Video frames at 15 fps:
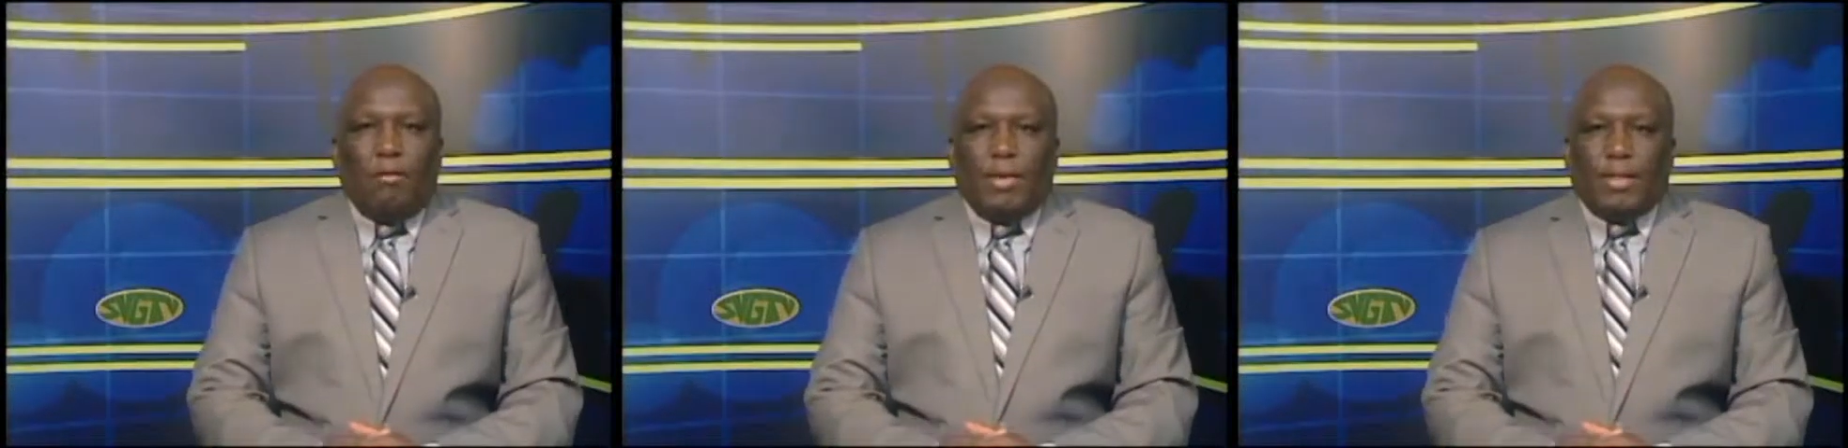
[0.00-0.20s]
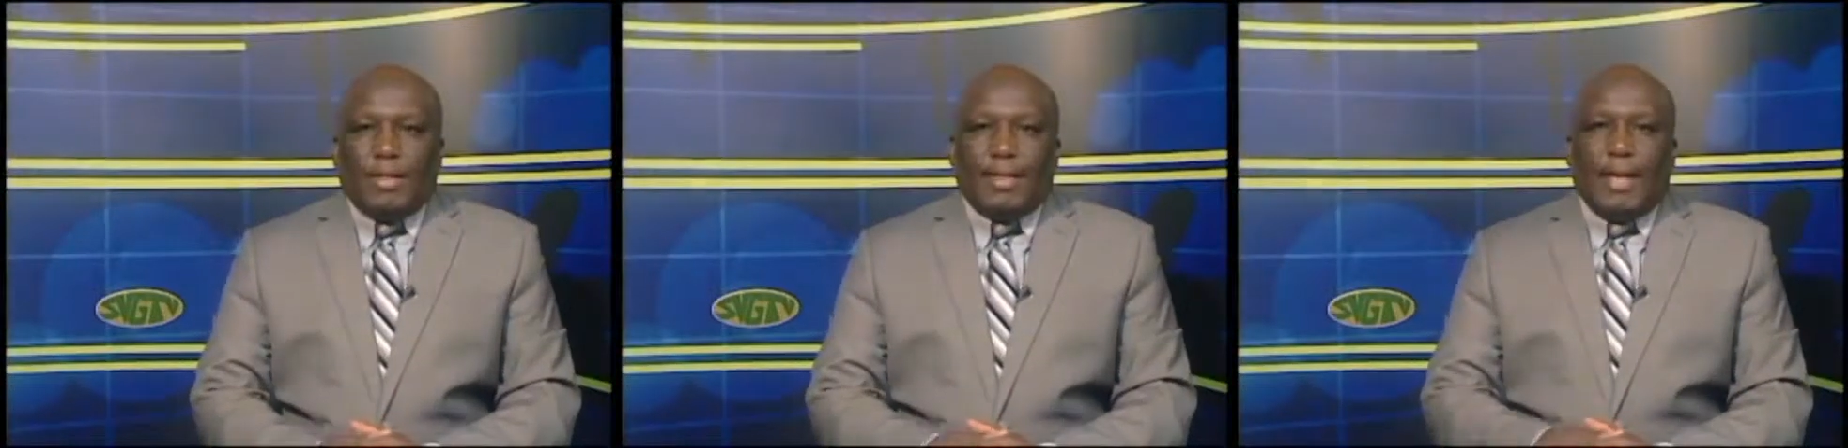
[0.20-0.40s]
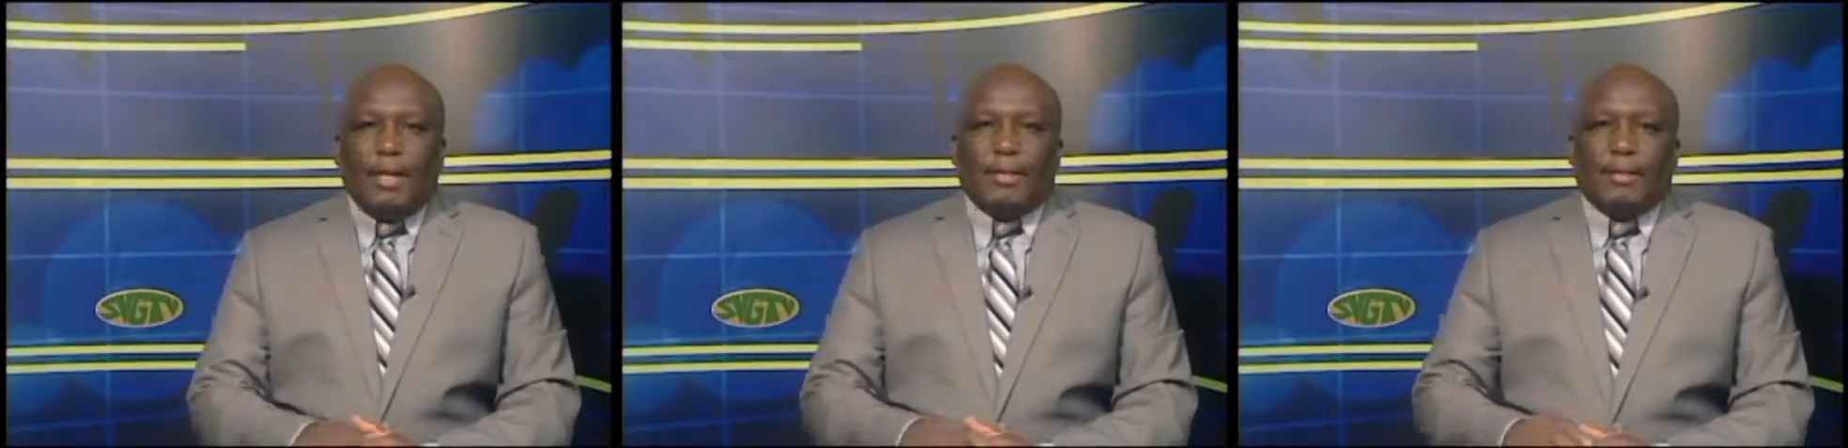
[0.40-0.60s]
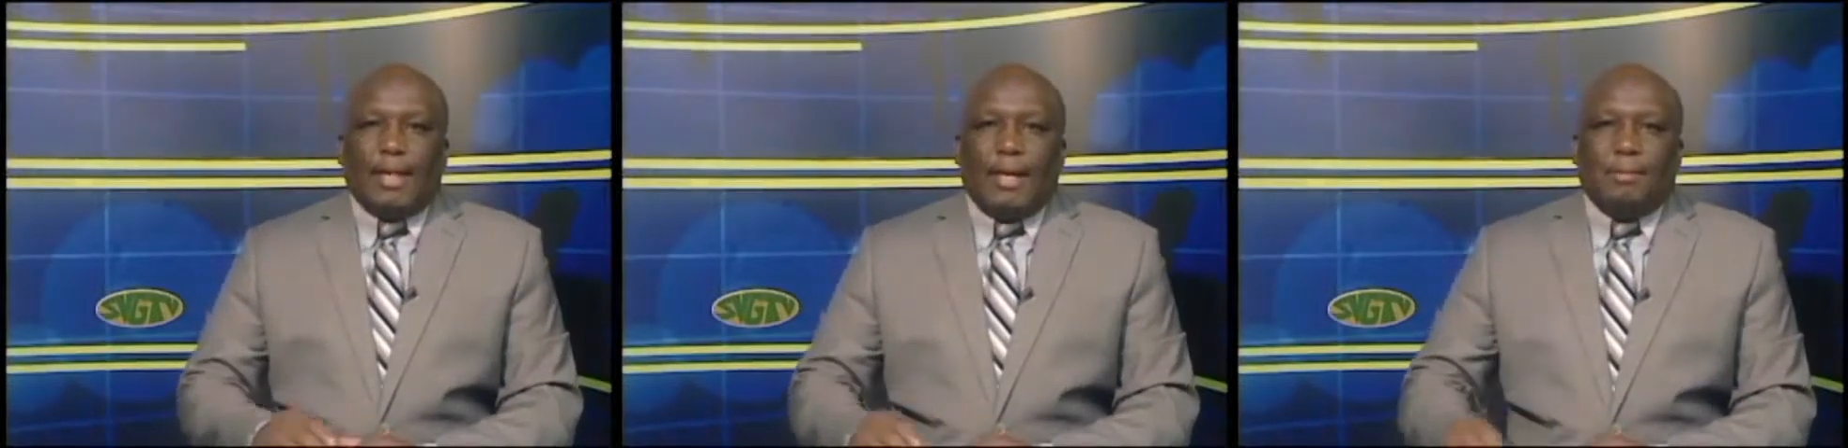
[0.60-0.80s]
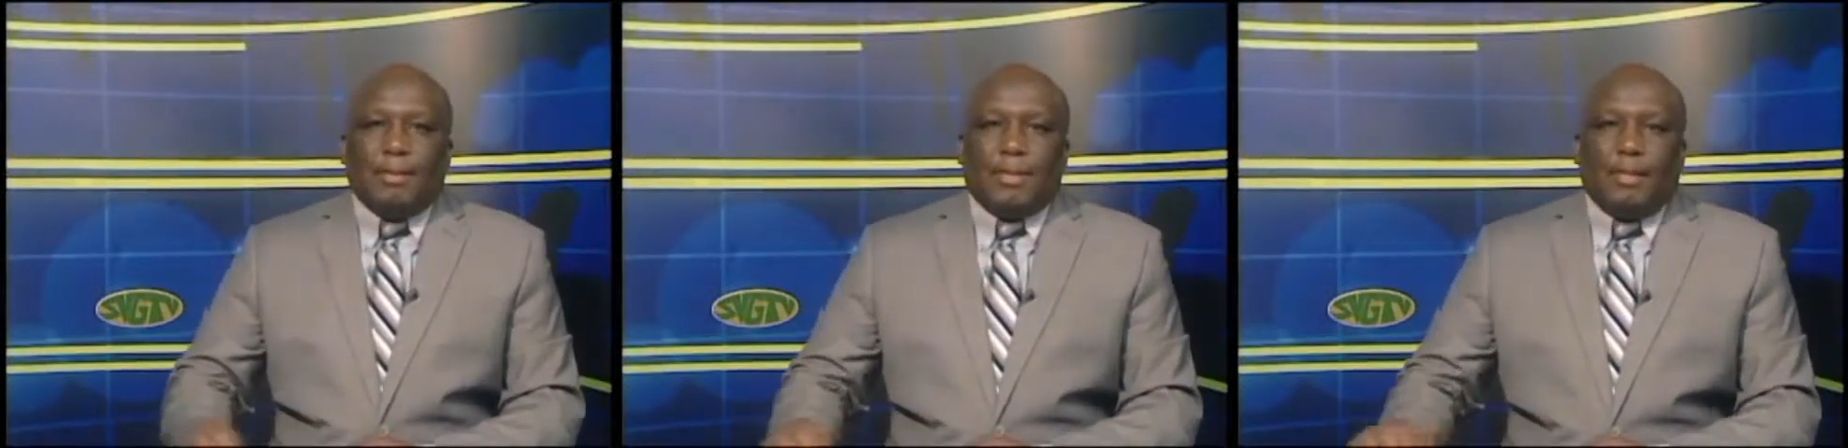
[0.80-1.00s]
For the second
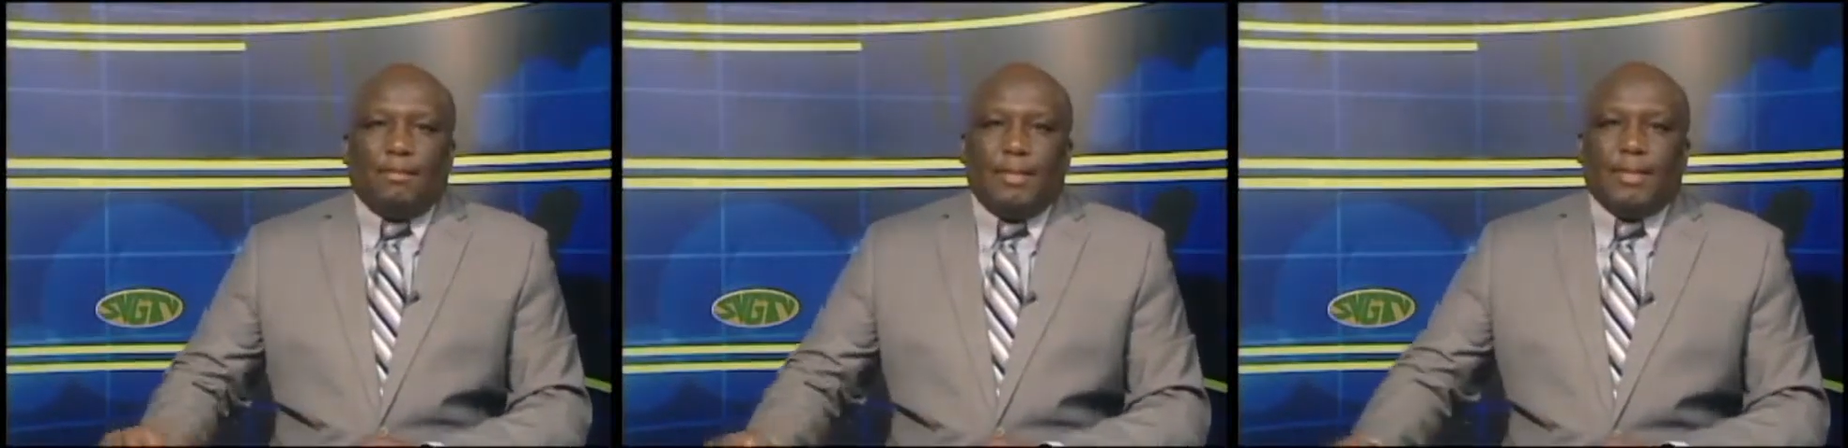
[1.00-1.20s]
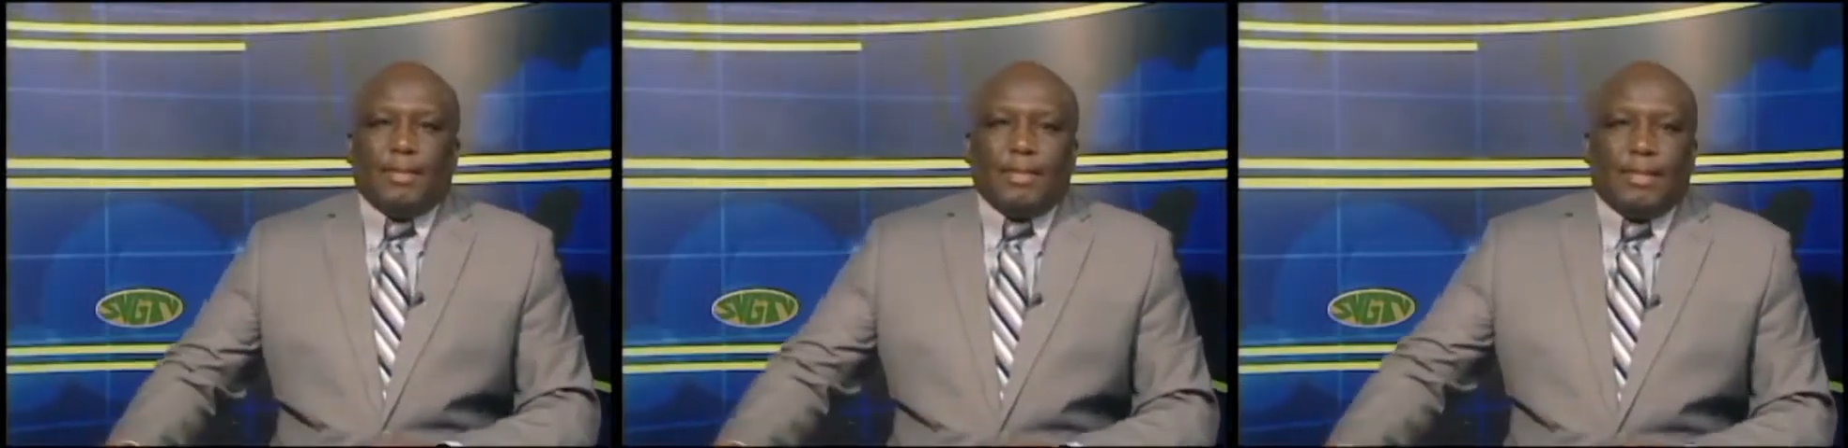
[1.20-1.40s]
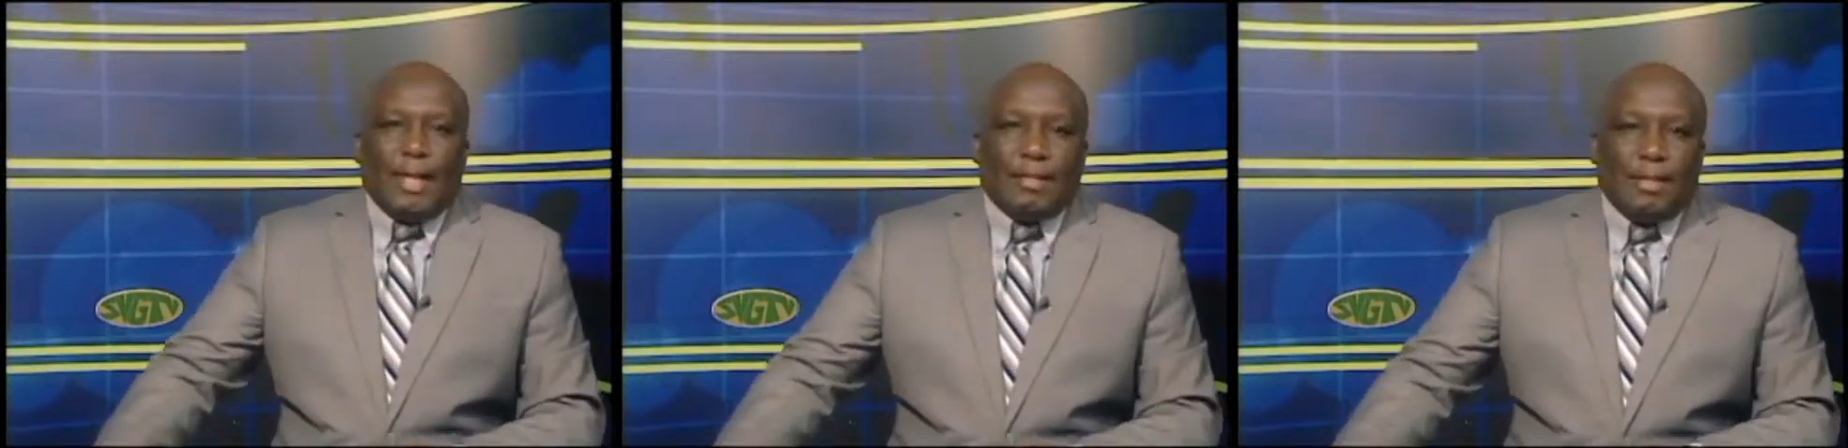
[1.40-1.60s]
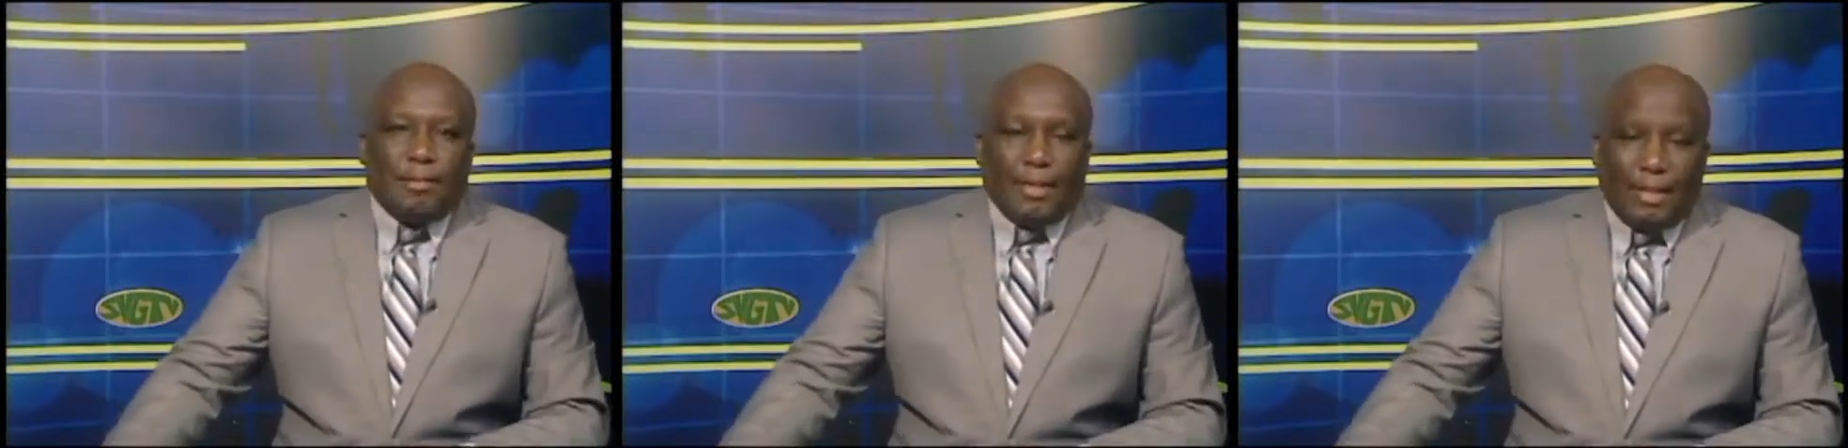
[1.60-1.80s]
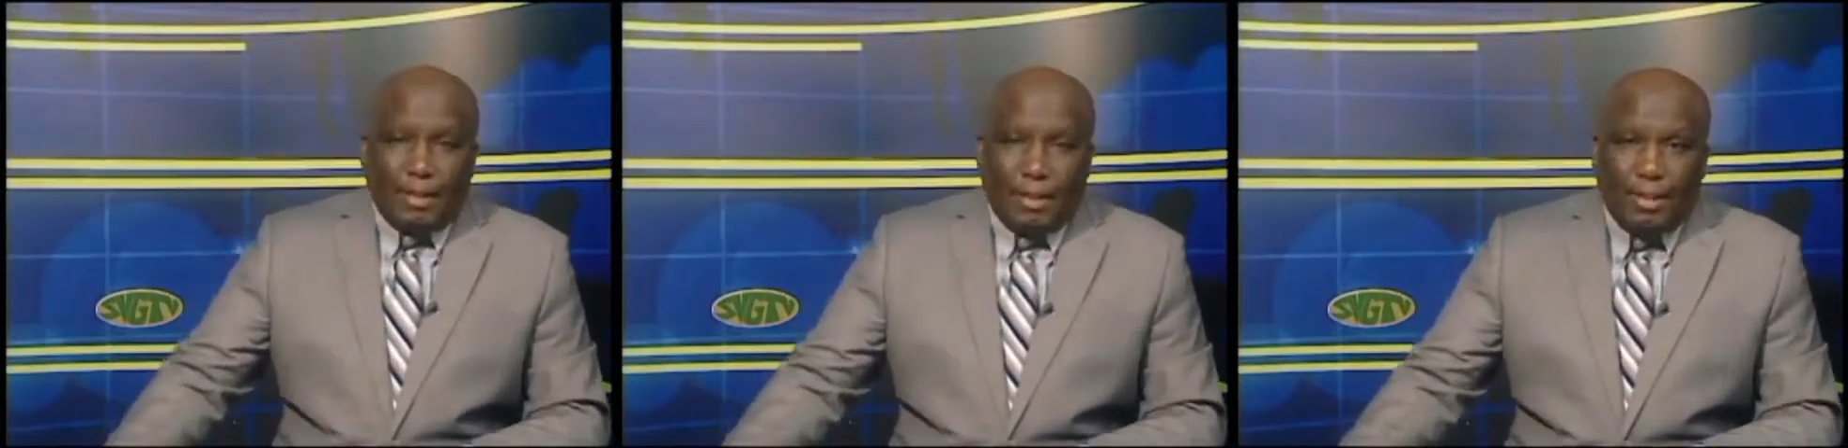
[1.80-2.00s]
time, St. Vincent and the
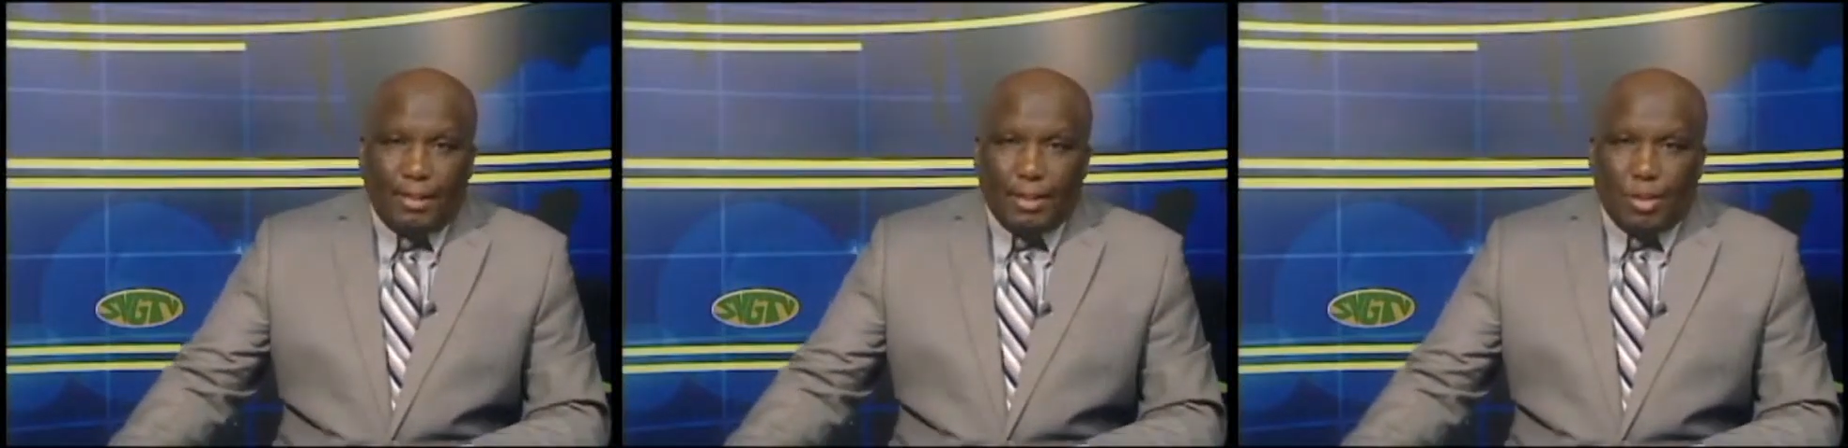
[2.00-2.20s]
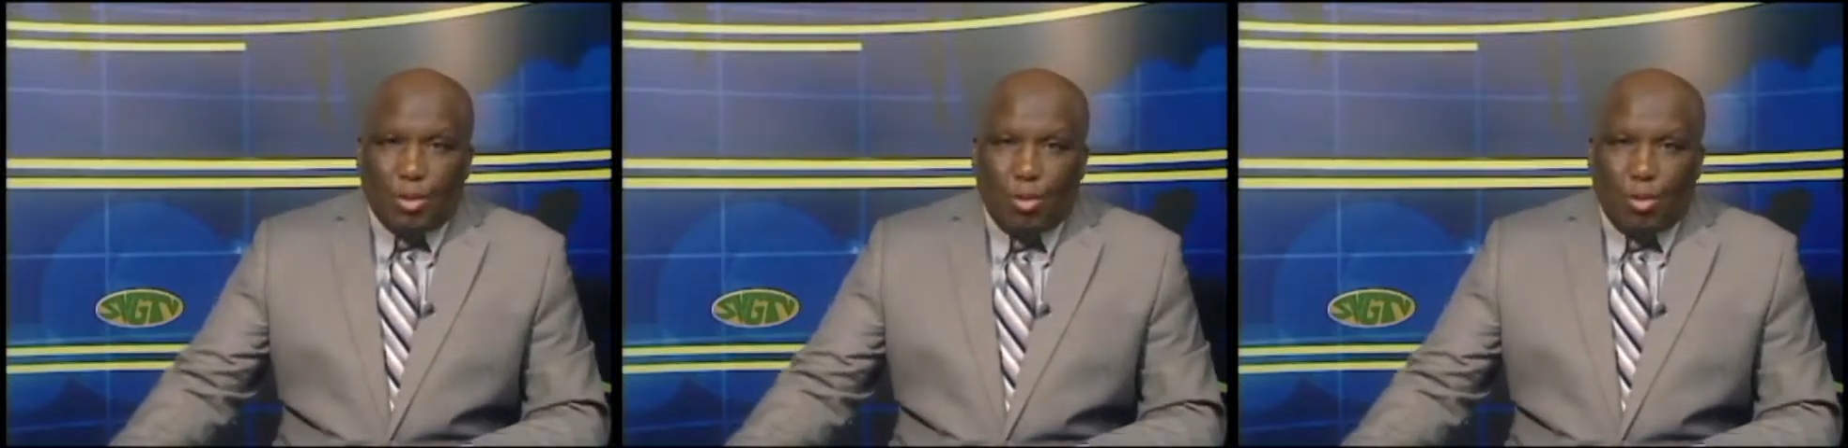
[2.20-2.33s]
Grenadines is